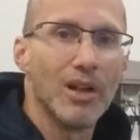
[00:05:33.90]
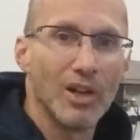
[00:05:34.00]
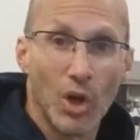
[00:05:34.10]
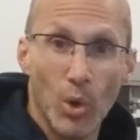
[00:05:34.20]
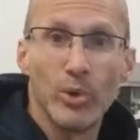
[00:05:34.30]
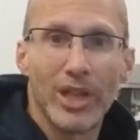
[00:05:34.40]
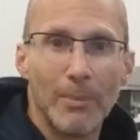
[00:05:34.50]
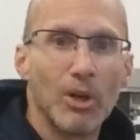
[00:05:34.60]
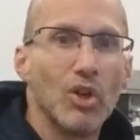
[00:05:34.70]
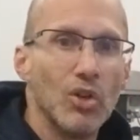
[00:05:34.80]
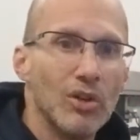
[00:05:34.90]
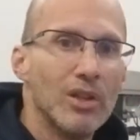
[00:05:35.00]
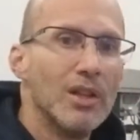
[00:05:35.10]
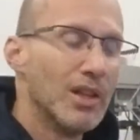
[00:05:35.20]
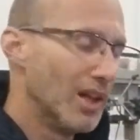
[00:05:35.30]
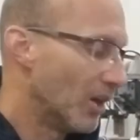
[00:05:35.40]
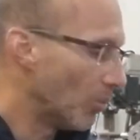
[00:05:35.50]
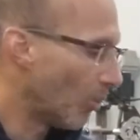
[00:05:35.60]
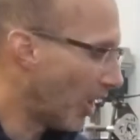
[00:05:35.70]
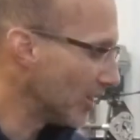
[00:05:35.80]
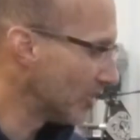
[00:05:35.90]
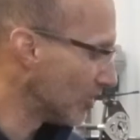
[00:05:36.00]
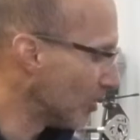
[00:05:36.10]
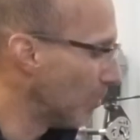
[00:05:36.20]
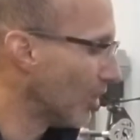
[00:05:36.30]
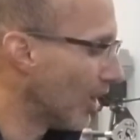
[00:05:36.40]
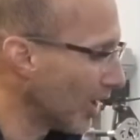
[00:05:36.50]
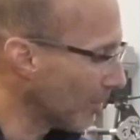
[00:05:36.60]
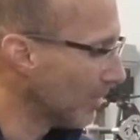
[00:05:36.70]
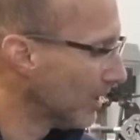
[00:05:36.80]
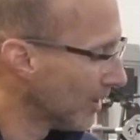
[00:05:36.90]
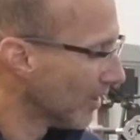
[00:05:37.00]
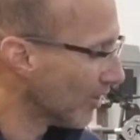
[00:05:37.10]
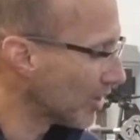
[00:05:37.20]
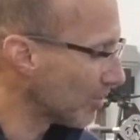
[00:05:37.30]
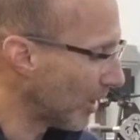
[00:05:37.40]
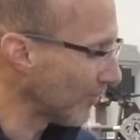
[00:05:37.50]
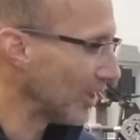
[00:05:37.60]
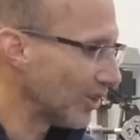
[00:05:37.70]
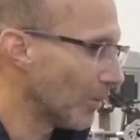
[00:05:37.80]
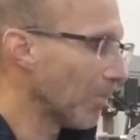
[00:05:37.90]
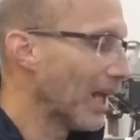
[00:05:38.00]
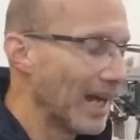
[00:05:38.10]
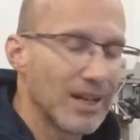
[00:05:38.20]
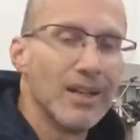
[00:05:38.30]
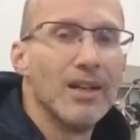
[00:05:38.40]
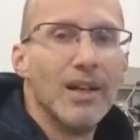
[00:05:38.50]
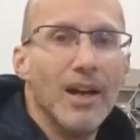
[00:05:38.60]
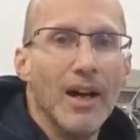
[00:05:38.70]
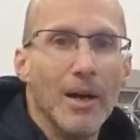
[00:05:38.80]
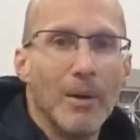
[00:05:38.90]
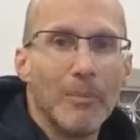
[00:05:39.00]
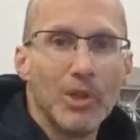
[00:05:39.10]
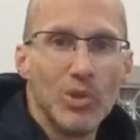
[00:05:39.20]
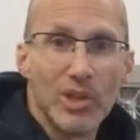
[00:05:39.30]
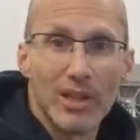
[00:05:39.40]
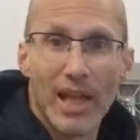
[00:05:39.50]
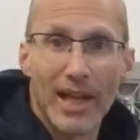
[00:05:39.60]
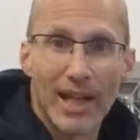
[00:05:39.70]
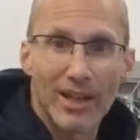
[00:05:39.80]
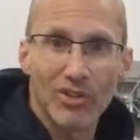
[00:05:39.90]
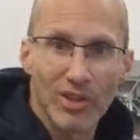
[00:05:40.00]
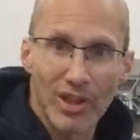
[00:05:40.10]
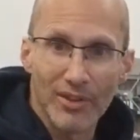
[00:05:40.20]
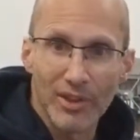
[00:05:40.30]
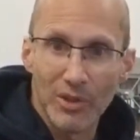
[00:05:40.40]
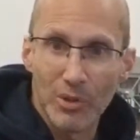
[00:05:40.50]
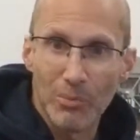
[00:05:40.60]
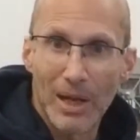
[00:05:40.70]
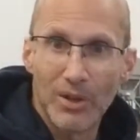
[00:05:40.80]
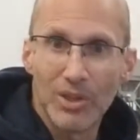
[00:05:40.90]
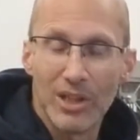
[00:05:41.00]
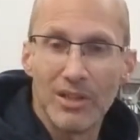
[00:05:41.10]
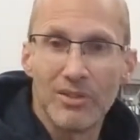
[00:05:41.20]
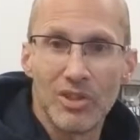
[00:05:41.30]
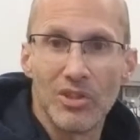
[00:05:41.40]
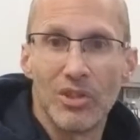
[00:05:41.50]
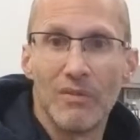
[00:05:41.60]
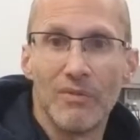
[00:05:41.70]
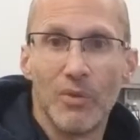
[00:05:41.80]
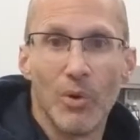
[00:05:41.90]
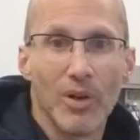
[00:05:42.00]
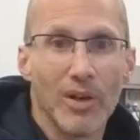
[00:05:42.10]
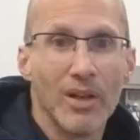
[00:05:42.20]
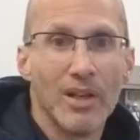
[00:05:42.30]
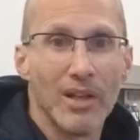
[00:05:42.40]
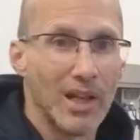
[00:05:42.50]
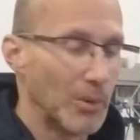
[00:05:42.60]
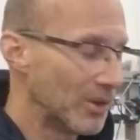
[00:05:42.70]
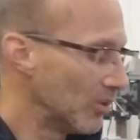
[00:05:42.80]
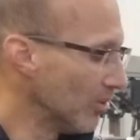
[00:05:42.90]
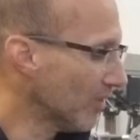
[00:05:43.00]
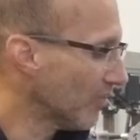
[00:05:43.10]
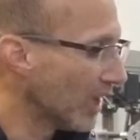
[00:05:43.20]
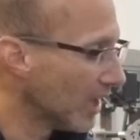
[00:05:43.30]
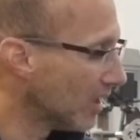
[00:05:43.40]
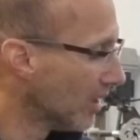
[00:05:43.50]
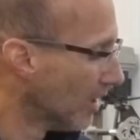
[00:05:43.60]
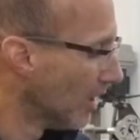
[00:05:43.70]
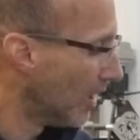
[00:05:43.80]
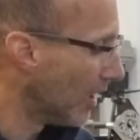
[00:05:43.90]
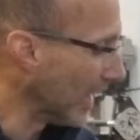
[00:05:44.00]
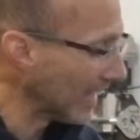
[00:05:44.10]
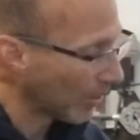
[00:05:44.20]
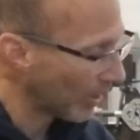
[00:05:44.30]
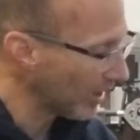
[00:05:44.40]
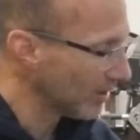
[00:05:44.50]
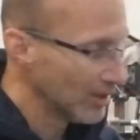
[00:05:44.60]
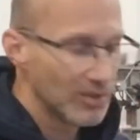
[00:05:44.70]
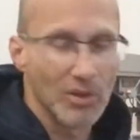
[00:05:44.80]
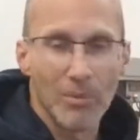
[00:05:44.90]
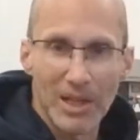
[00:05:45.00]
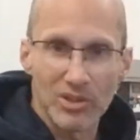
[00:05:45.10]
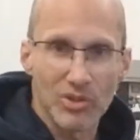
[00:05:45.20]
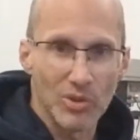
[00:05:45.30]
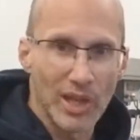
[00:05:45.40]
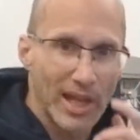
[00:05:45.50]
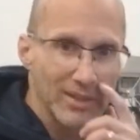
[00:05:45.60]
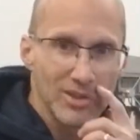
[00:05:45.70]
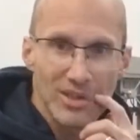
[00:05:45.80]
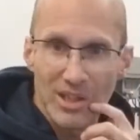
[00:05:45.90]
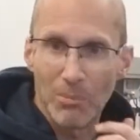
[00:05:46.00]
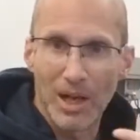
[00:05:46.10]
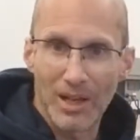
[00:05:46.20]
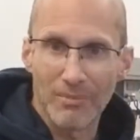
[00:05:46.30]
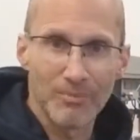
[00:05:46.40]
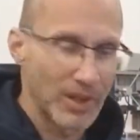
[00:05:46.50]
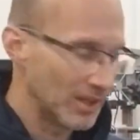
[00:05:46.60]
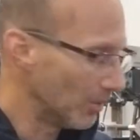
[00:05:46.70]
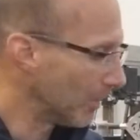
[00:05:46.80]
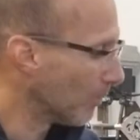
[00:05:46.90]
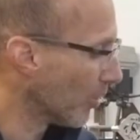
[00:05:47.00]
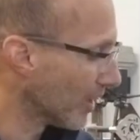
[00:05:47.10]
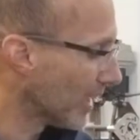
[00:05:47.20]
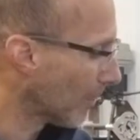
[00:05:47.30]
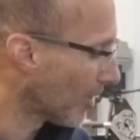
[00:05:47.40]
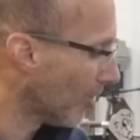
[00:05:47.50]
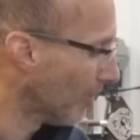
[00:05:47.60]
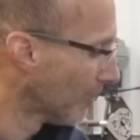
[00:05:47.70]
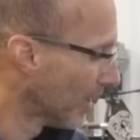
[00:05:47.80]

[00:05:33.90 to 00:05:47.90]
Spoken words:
cold chemical wash that you put on them, rinse them off, they turn black. I'm using that actually on the new mounting system for a lightweight cooling fan anyway, so I might just do that. Just need to buy a little bit more of the chemical